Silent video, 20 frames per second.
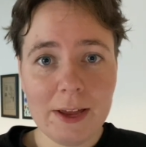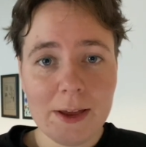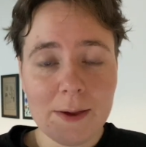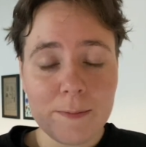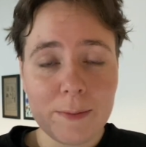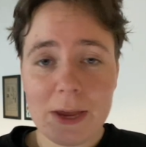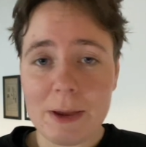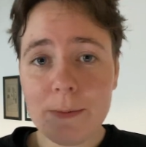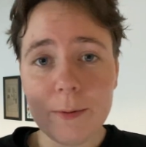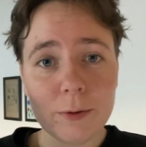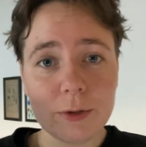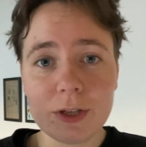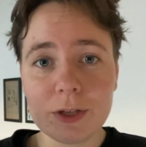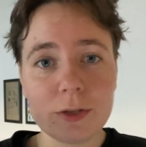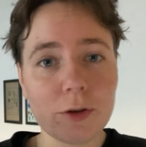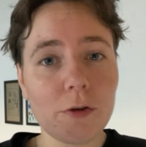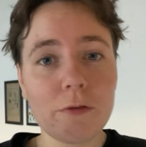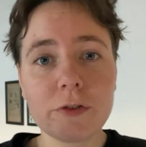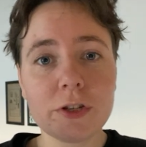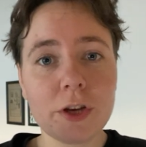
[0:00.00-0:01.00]
people to
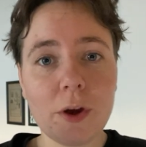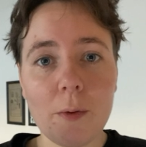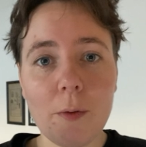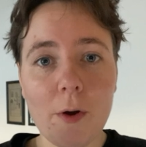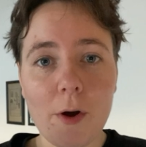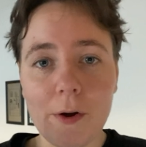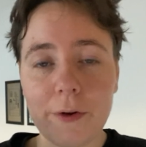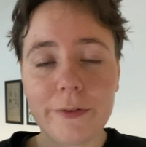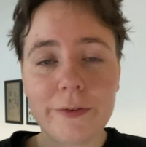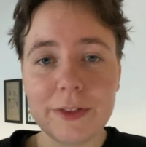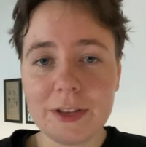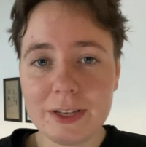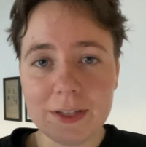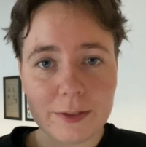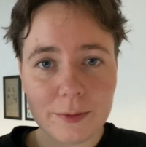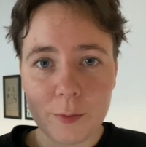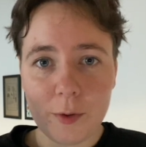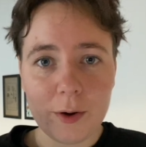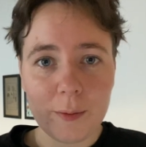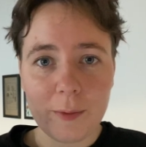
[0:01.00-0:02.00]
sort of show off.
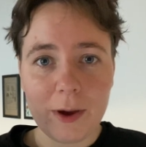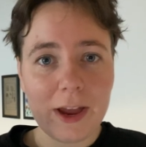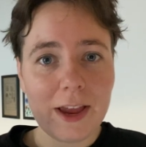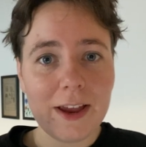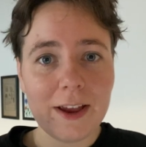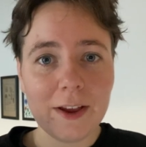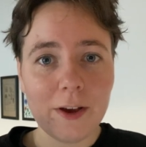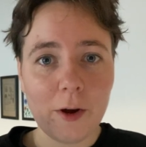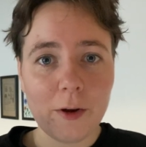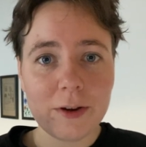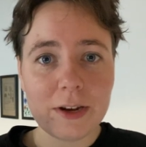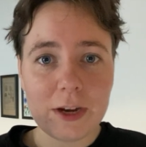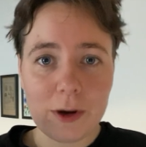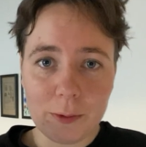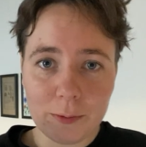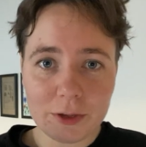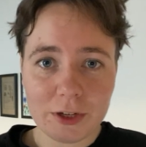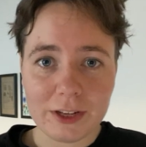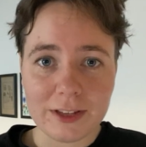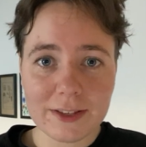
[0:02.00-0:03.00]
These are one of my only
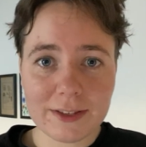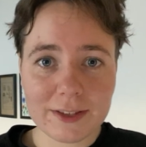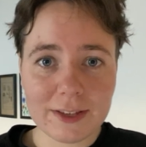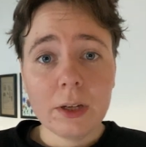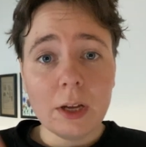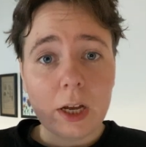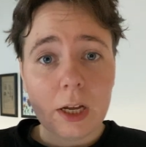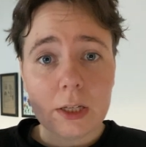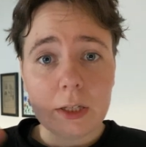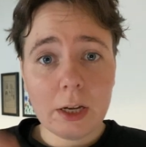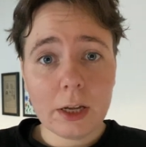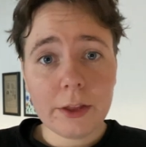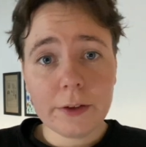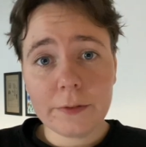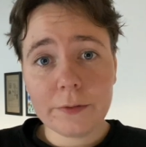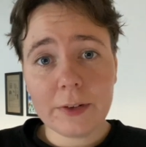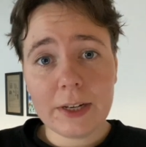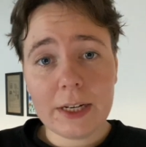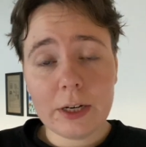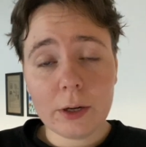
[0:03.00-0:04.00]
options. Another
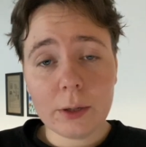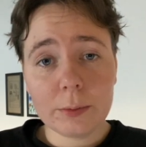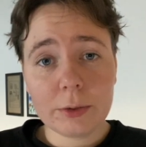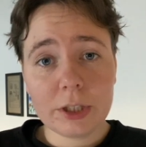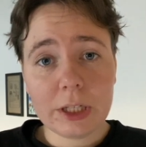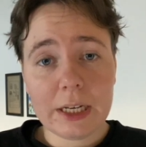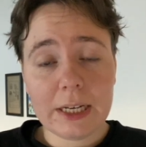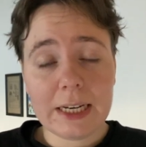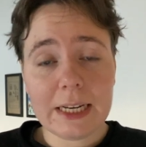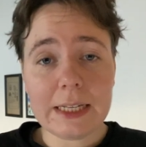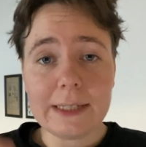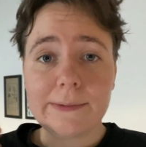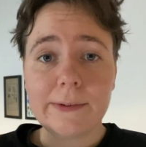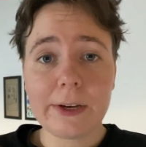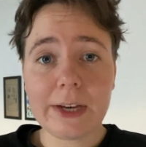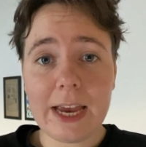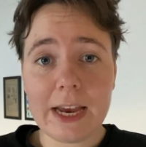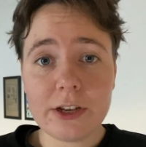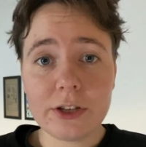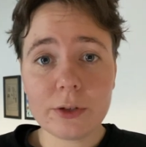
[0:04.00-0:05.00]
free option is
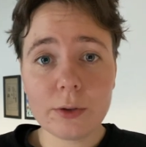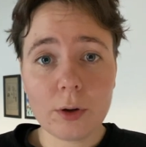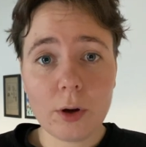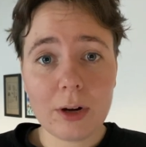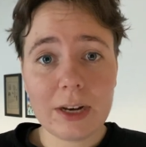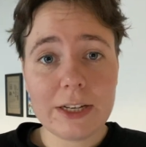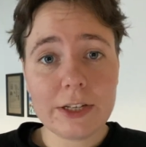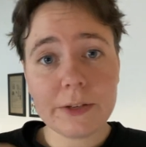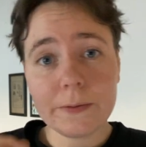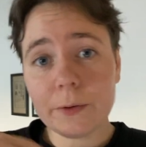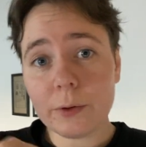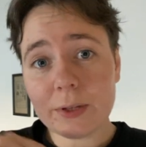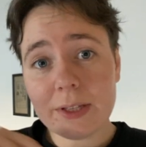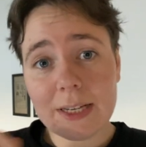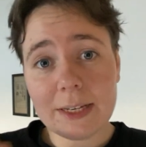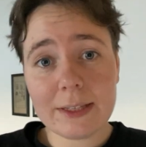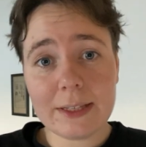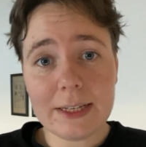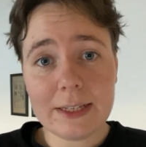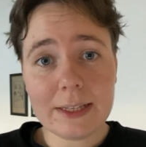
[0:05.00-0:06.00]
vocational college if you're
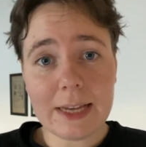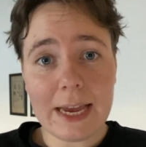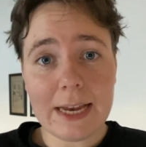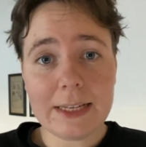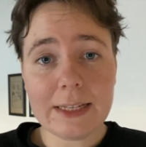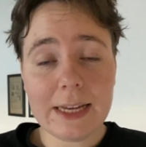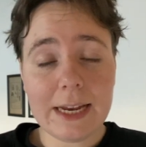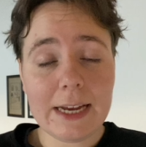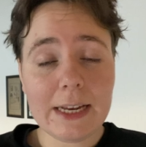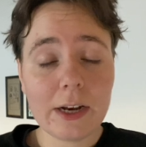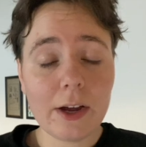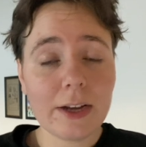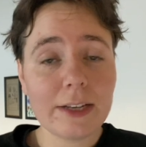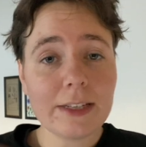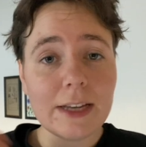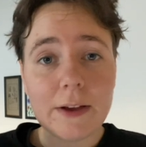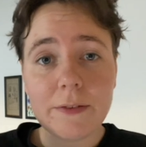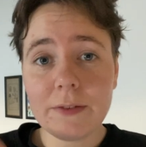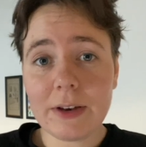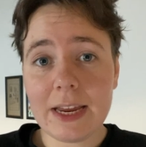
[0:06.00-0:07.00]
16 to 18. I
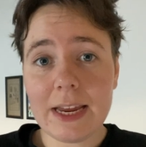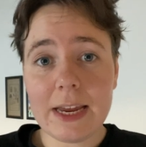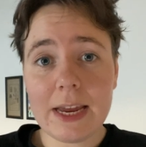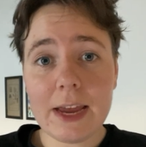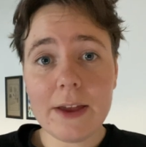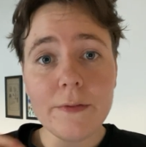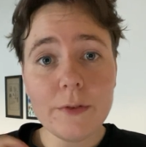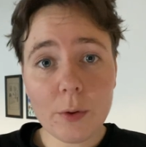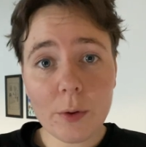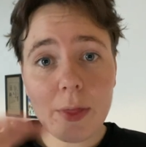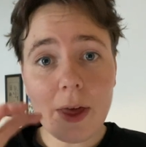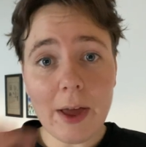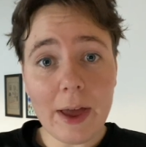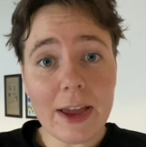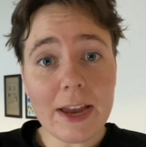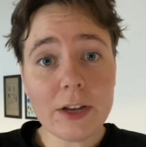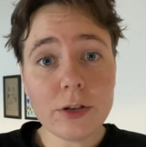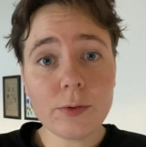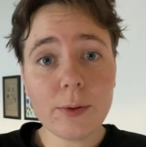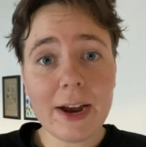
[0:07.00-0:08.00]
definitely, if you're that
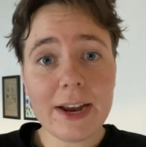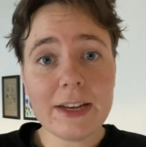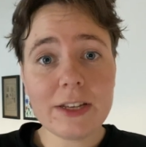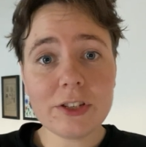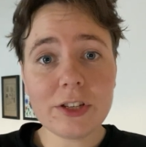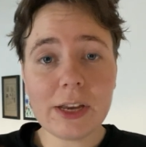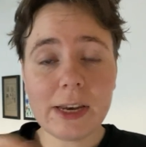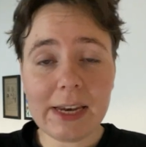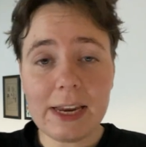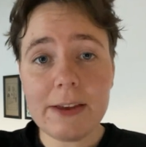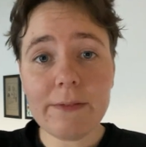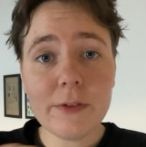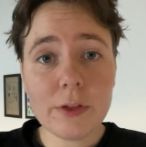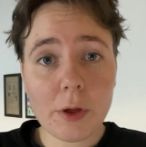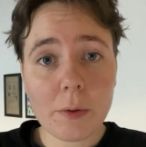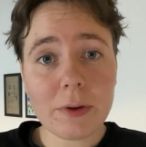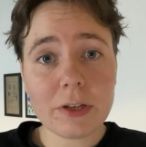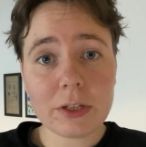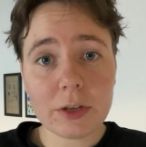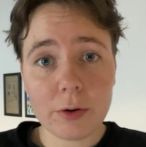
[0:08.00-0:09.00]
age range, and even
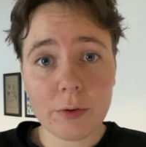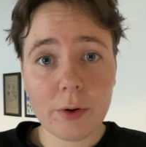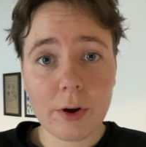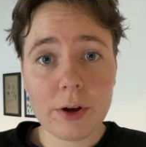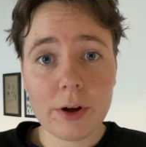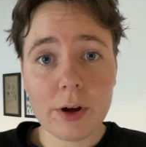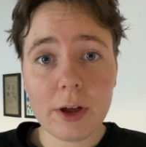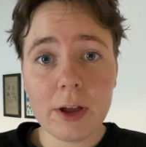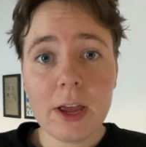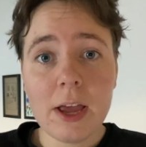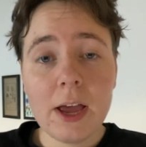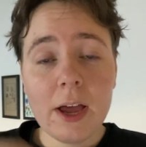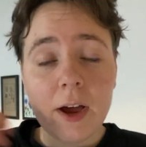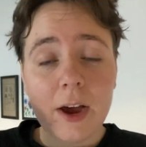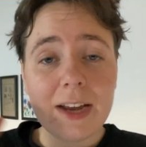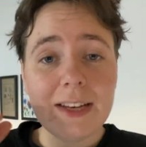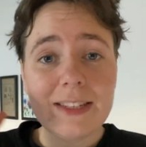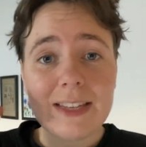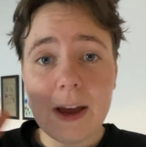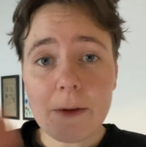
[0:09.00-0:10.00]
though it's Corona,
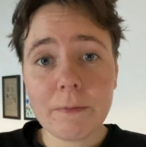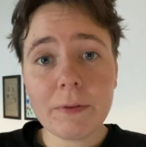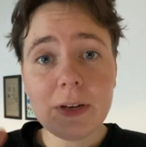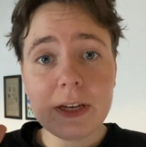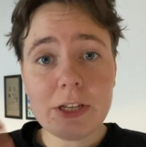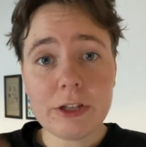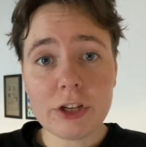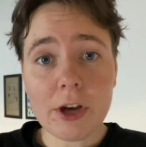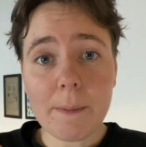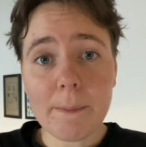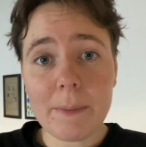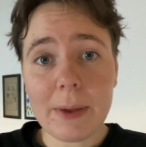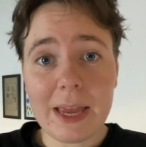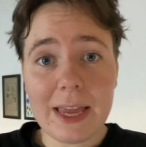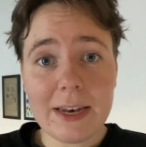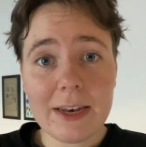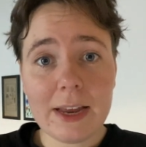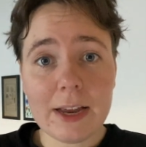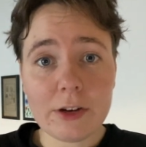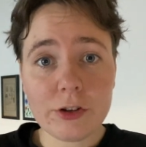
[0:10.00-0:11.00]
I definitely jump
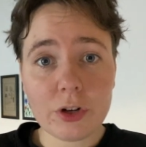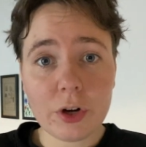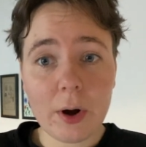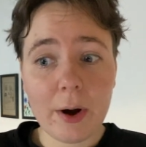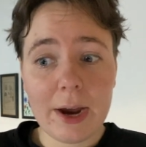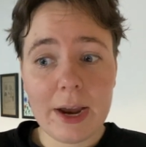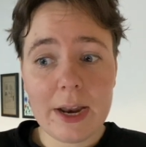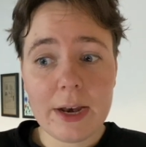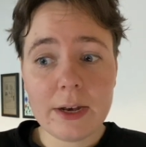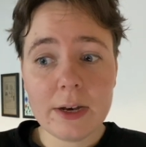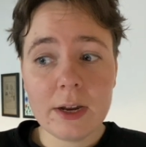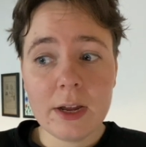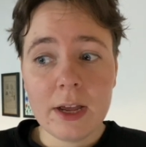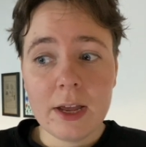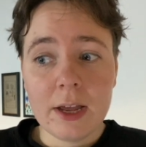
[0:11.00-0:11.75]
in and try and